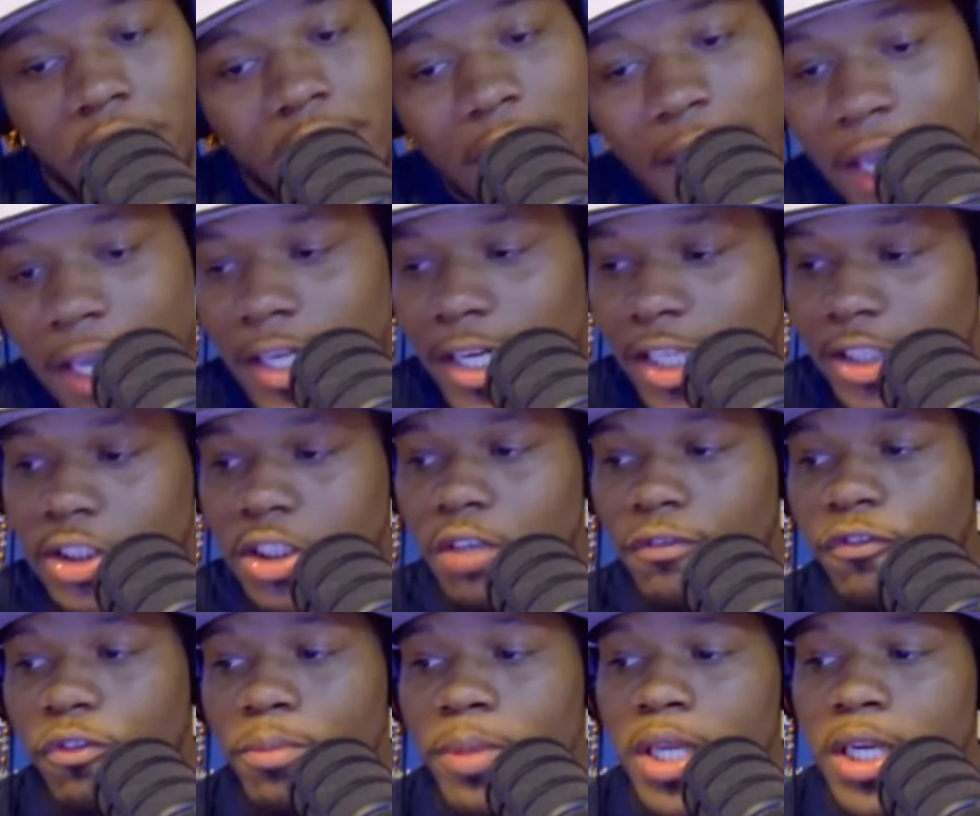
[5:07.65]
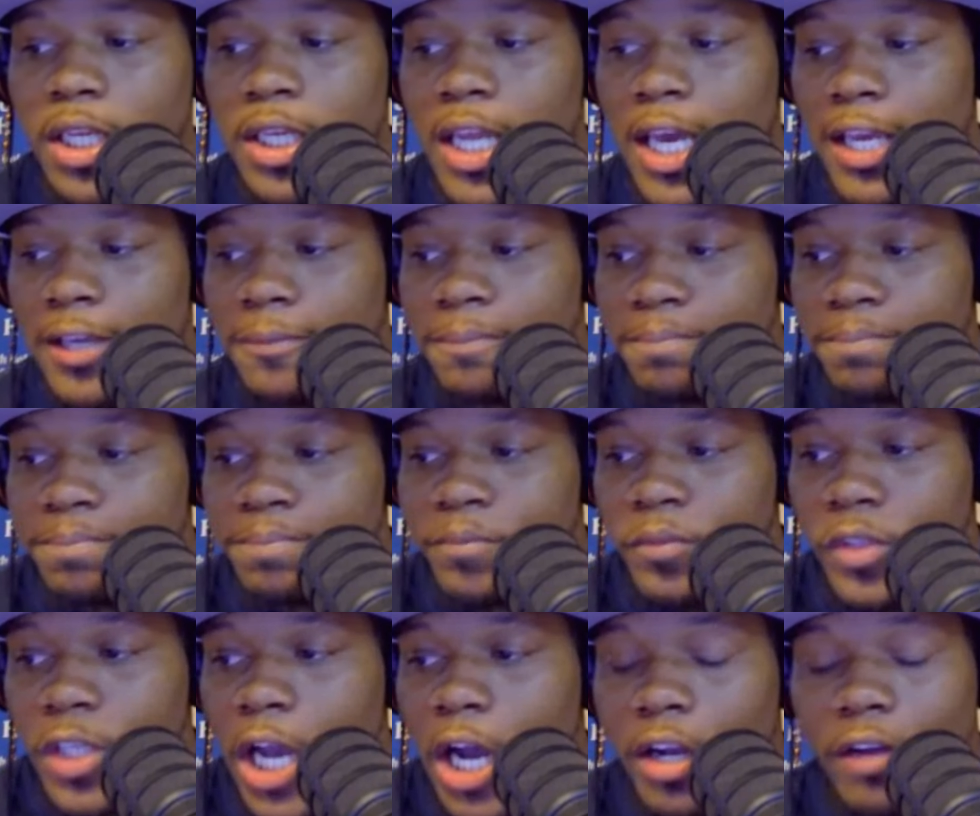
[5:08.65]
Hey, that's it for me today.
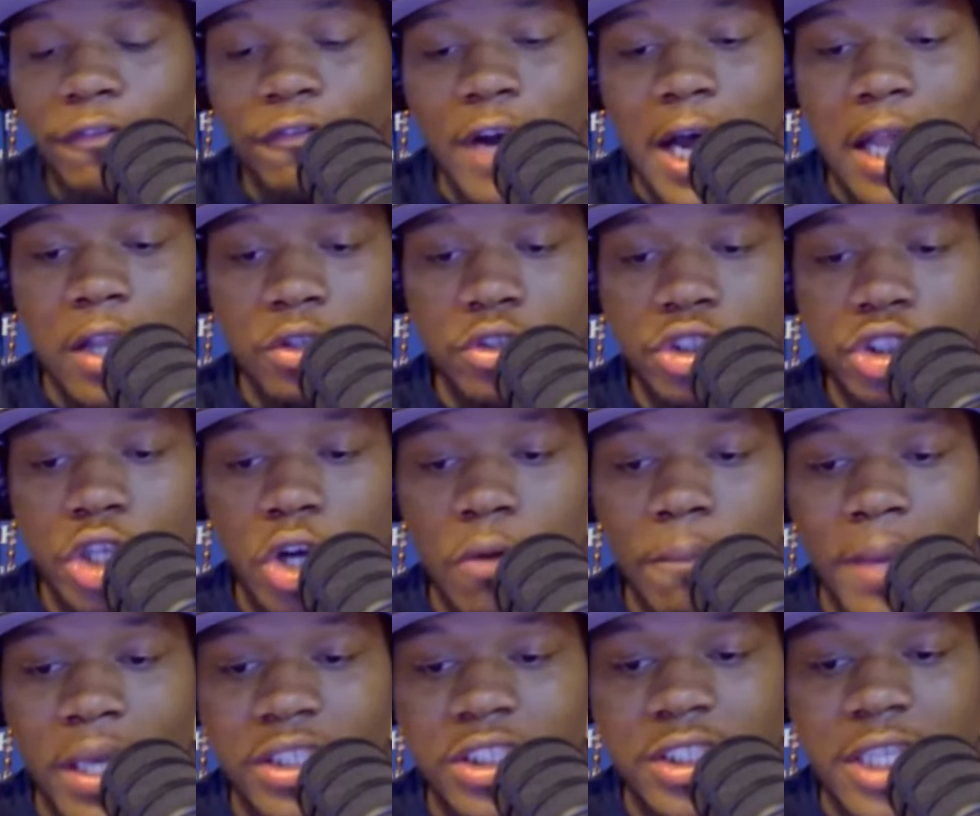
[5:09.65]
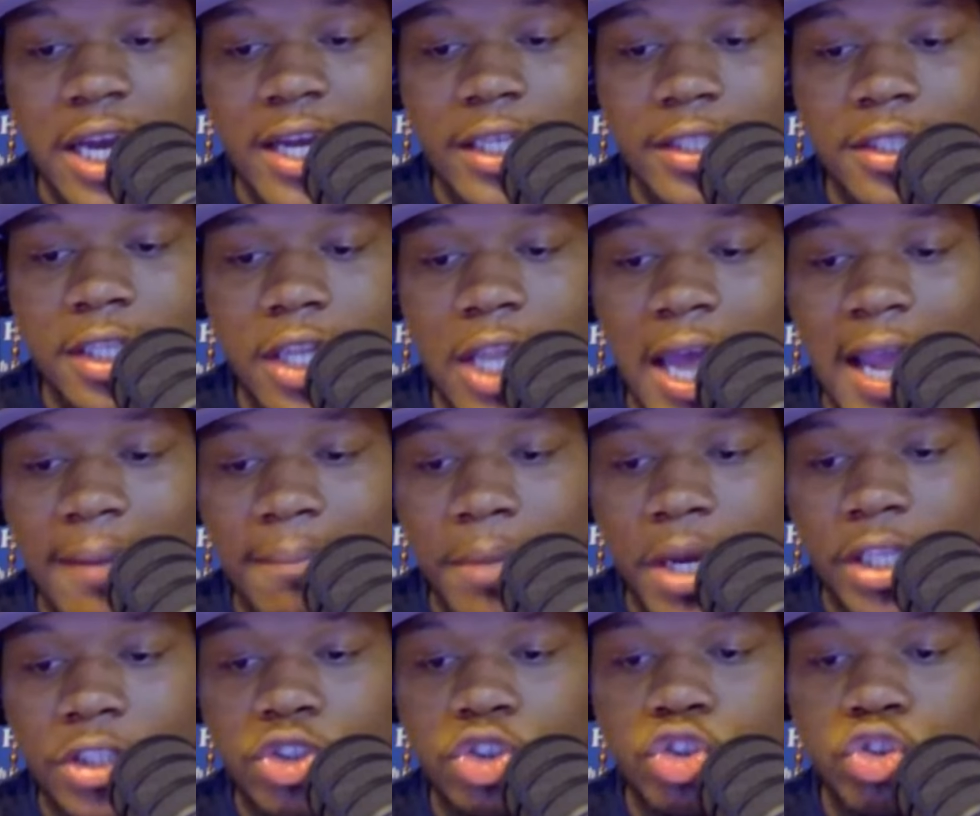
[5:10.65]
Y'all can follow the show. Make sure y'all hit the like
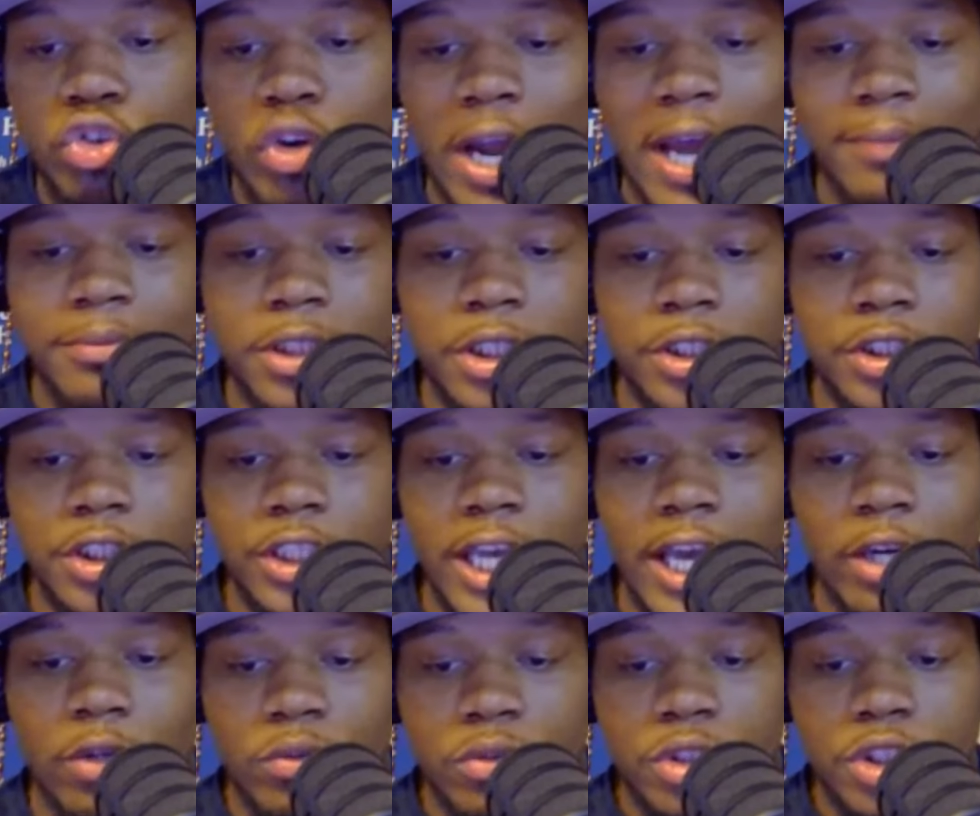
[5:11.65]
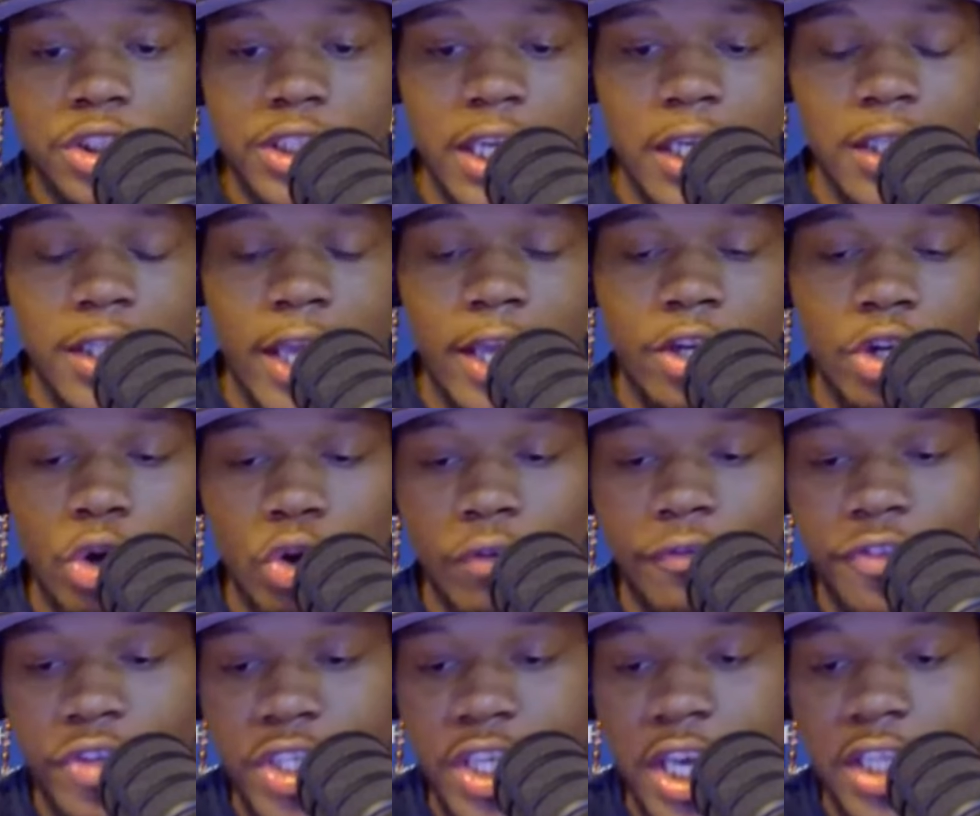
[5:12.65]
button, subscribe to the channel, shake that
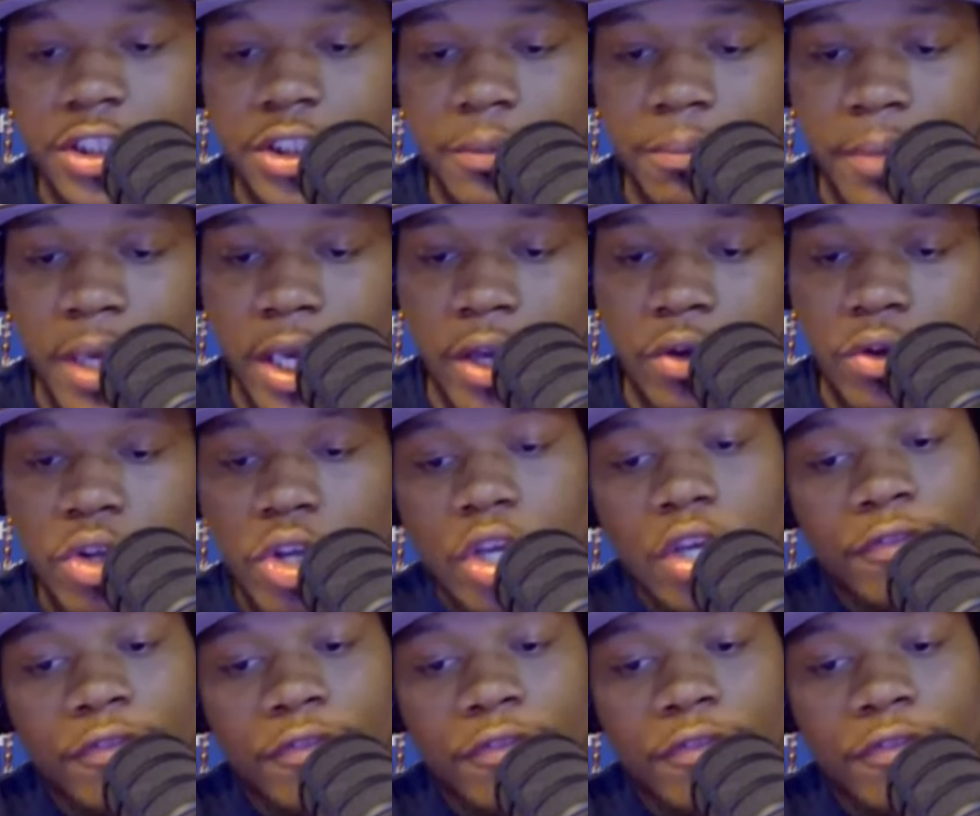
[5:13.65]
notification bell.